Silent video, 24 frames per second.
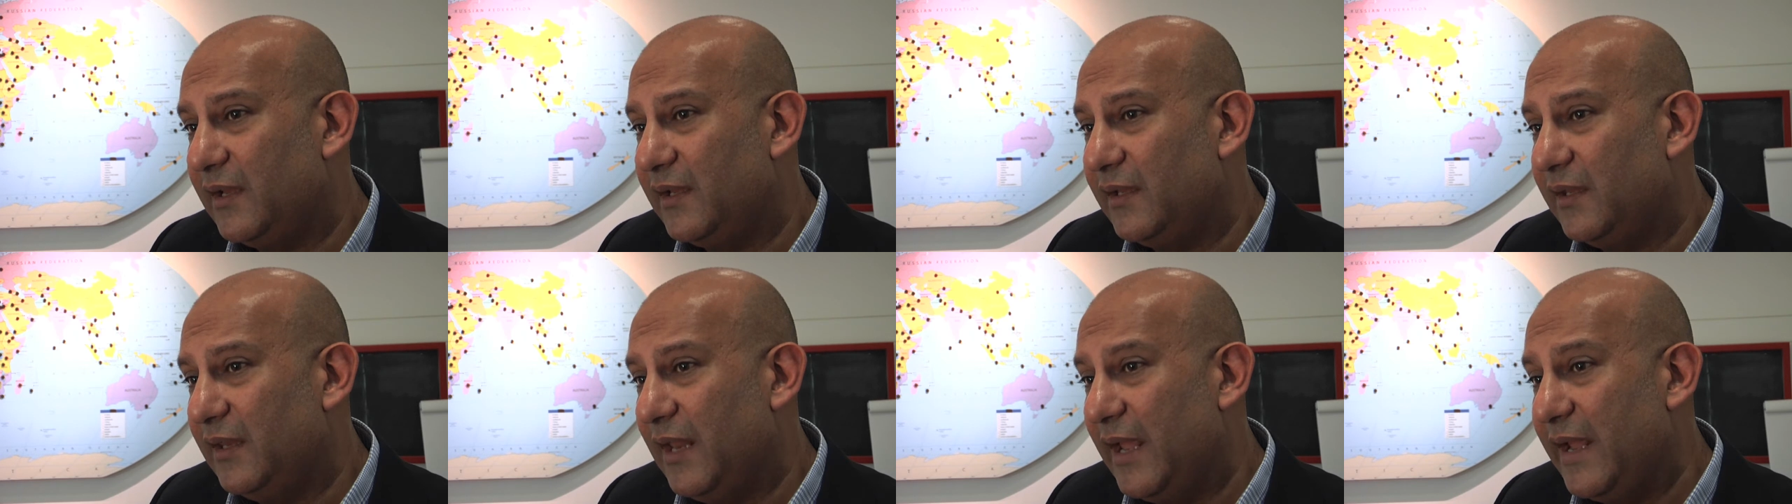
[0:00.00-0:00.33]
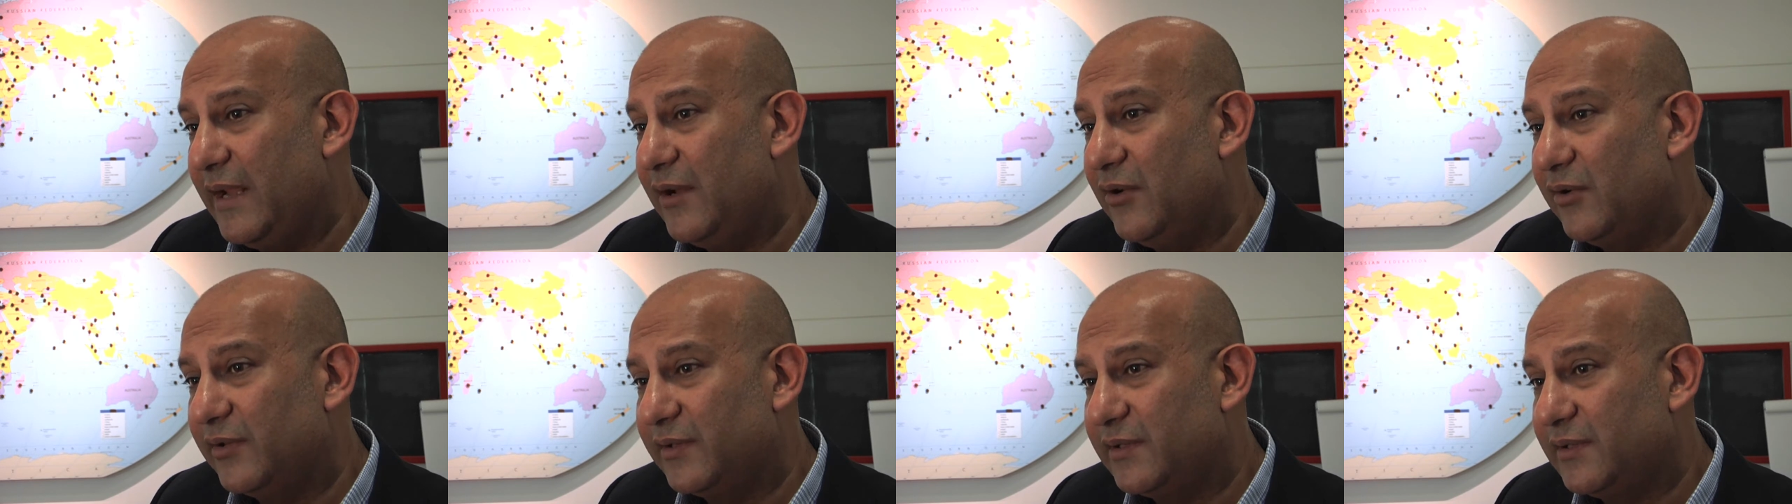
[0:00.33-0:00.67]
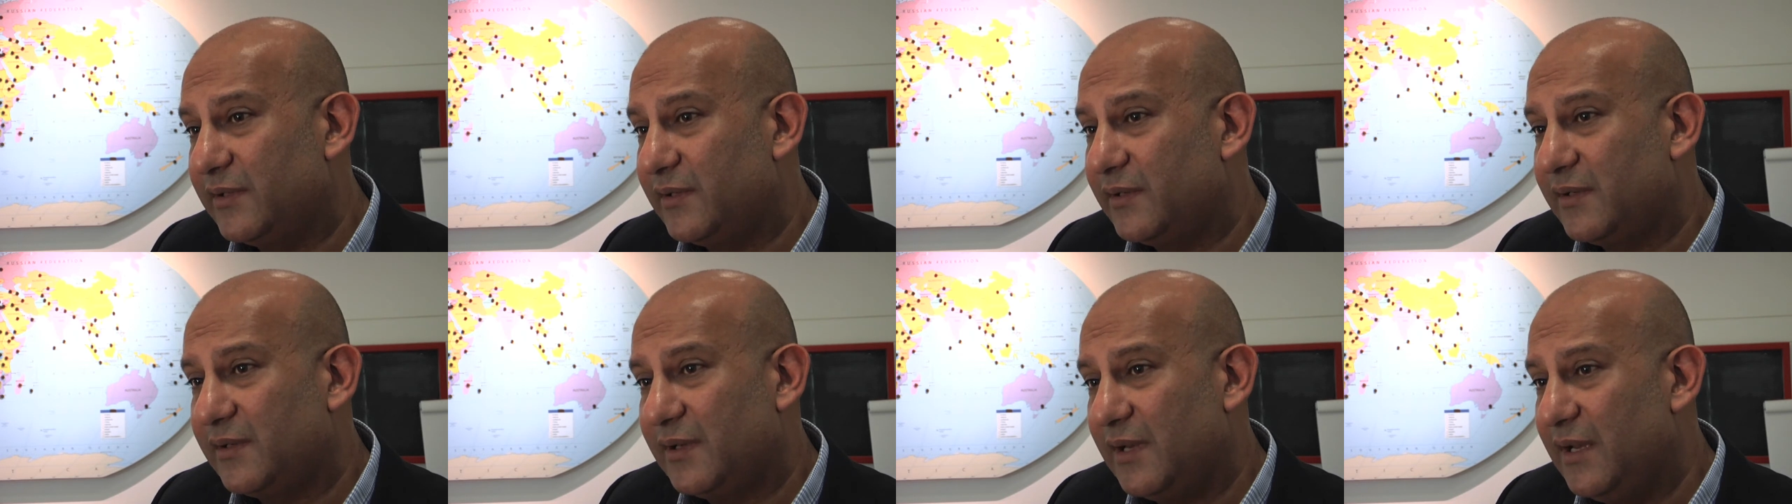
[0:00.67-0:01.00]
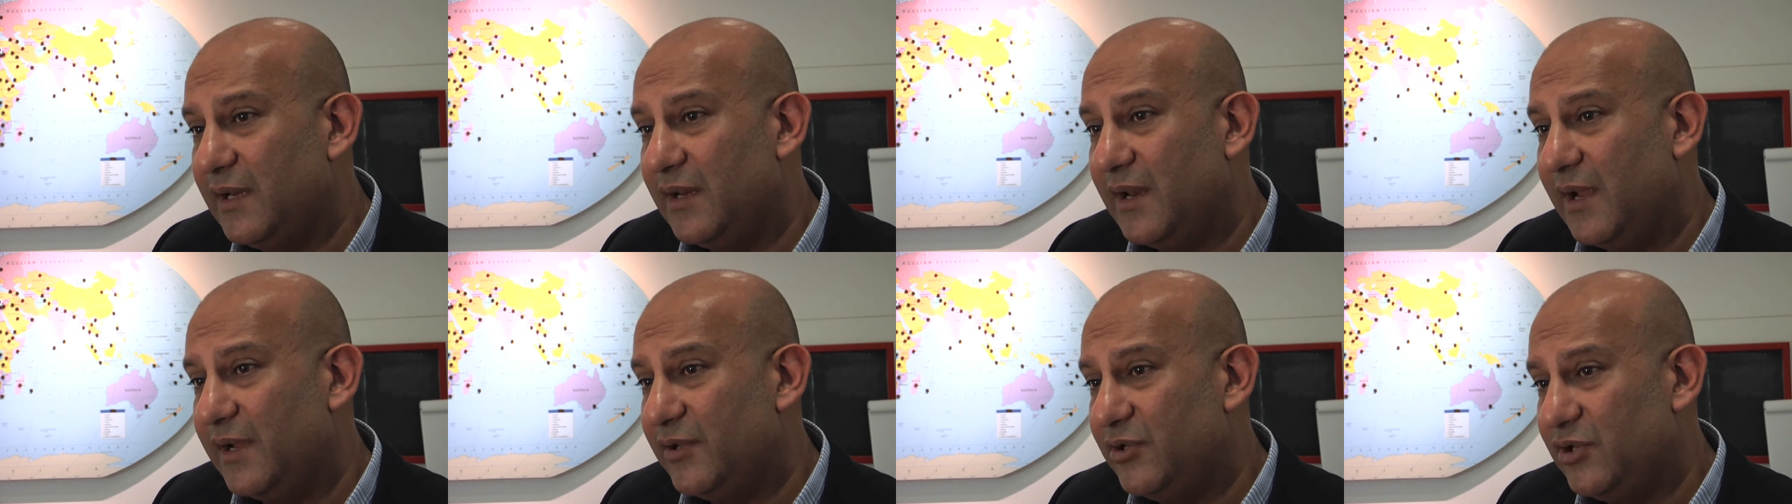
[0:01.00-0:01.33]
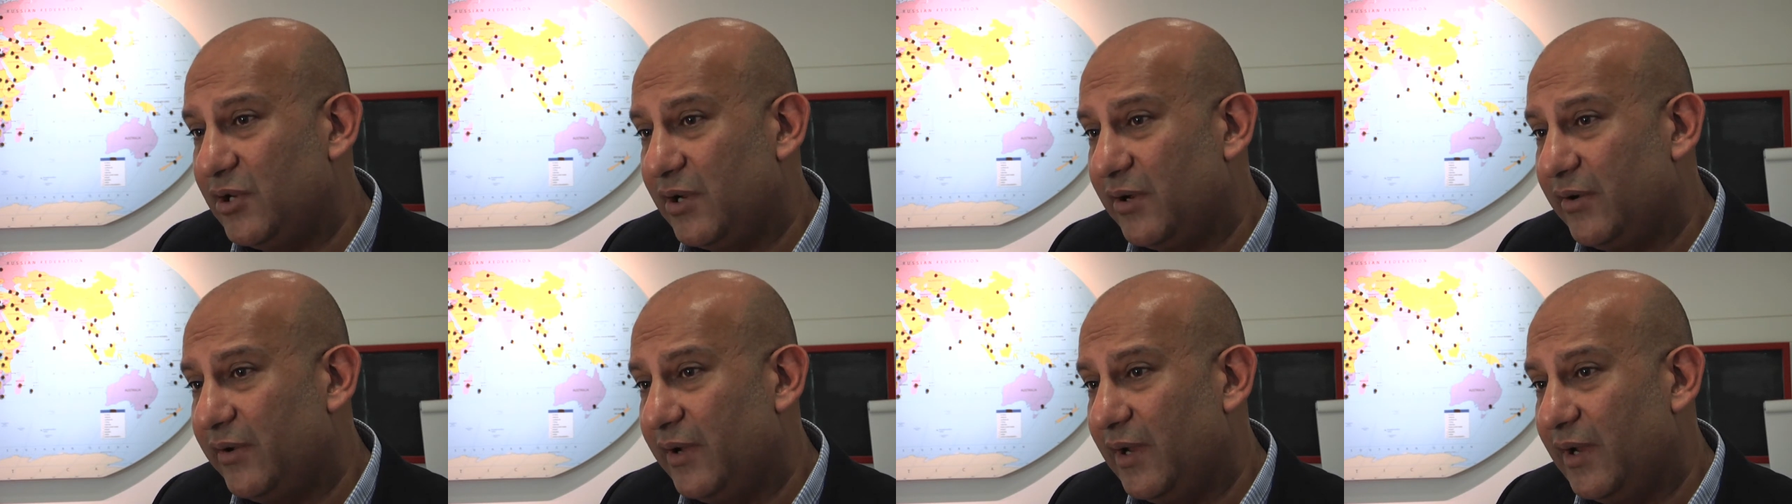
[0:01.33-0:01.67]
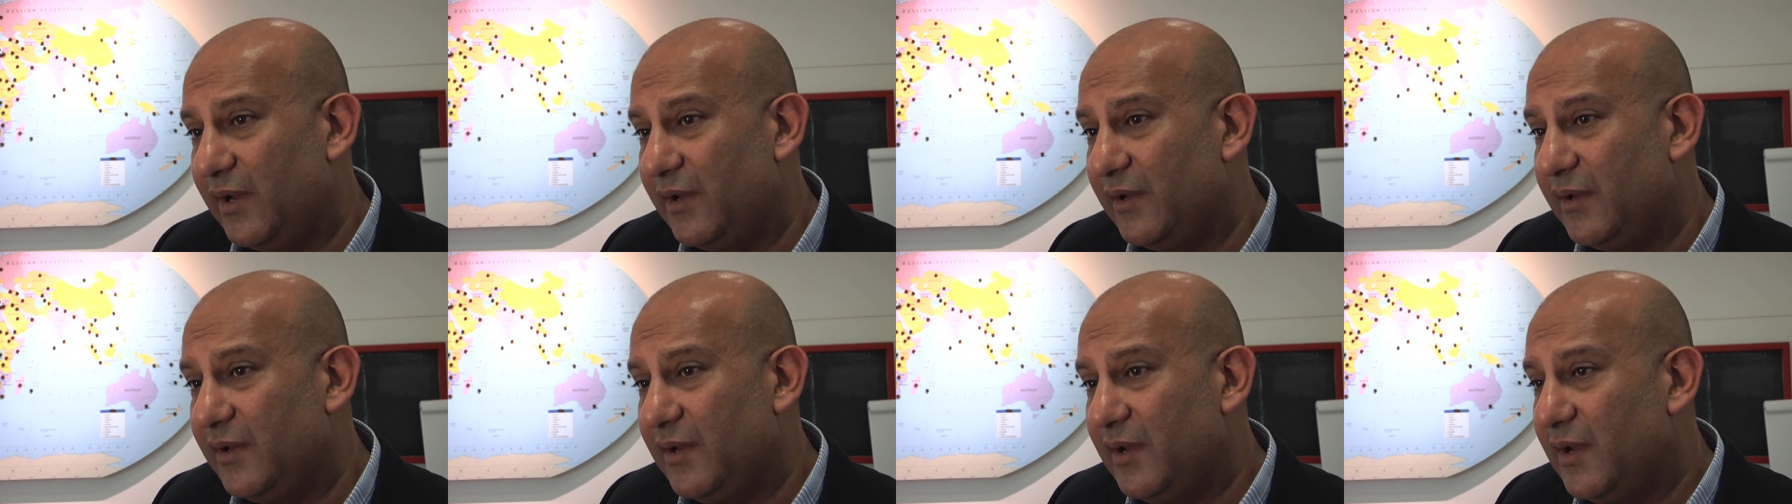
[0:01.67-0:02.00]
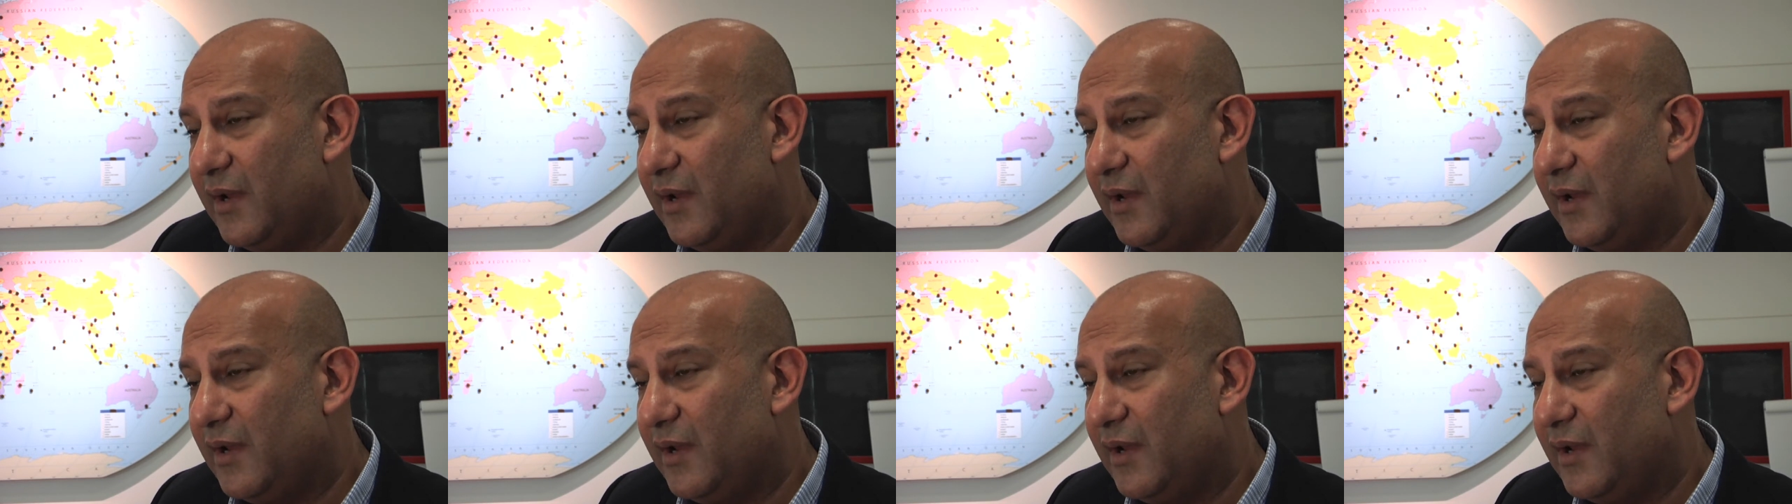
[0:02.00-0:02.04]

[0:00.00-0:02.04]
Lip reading: Lagos in Nigeria